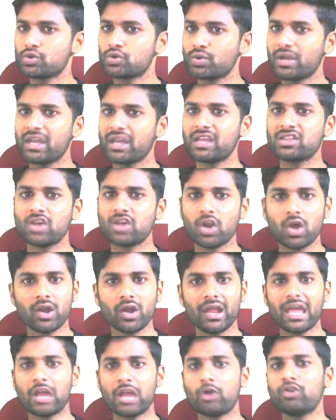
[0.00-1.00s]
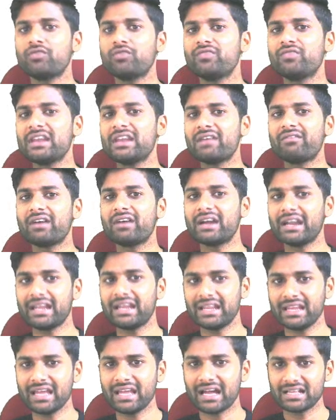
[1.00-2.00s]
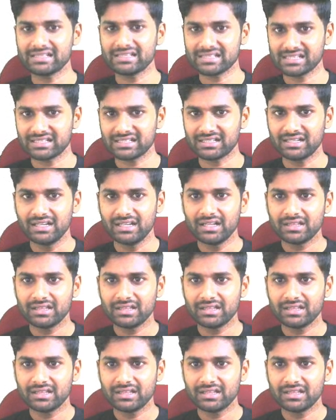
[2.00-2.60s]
together or alone, we never get any answer.